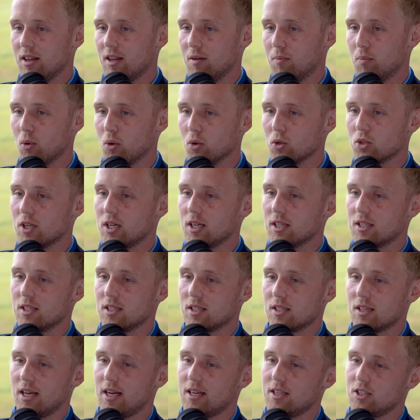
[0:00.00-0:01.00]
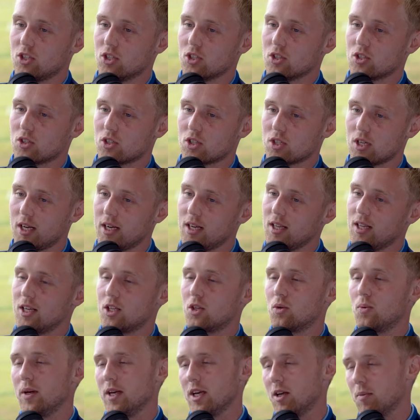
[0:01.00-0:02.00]
The process is then just slightly
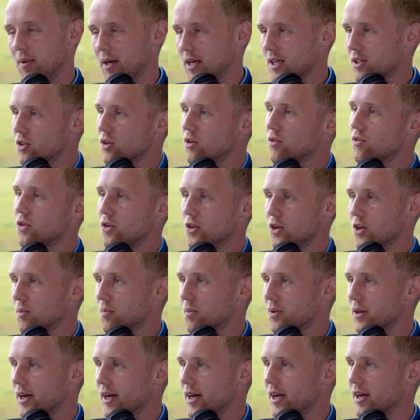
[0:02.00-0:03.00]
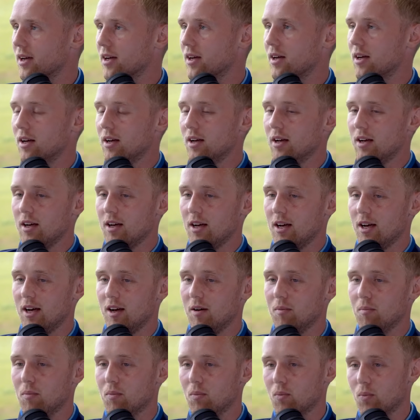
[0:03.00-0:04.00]
tweaked based off who you're playing,
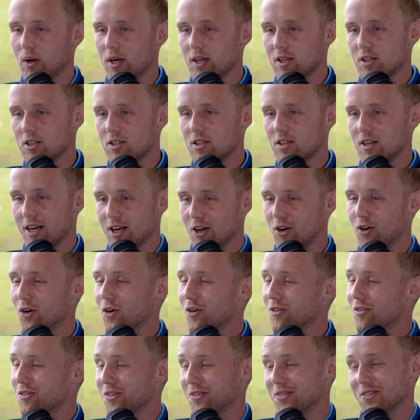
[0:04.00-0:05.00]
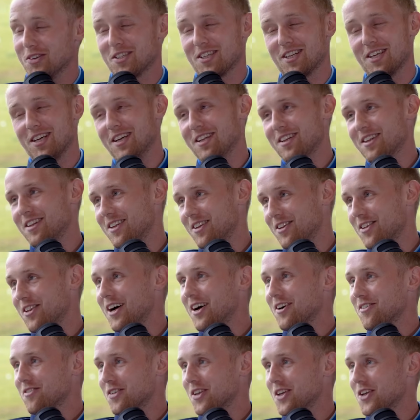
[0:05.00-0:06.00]
which in golf, obviously,
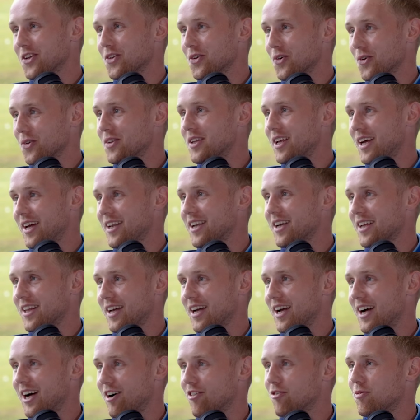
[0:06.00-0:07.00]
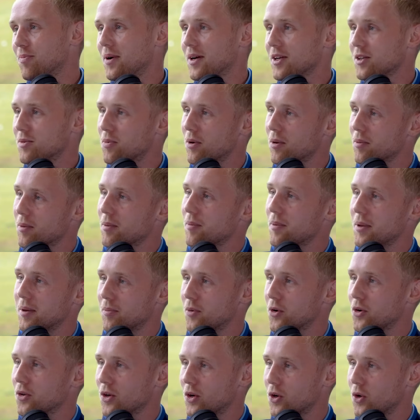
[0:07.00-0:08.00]
thankfully you don't technically have, but it's probably
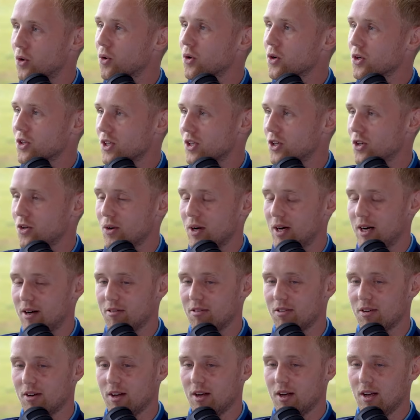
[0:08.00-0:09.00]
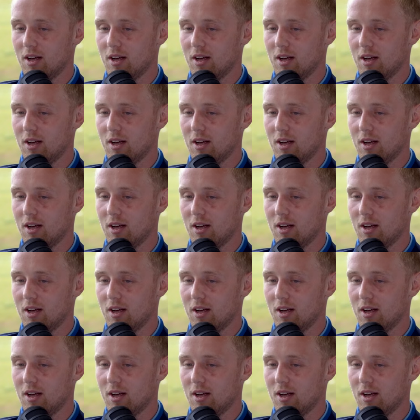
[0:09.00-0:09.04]
more the course that you have.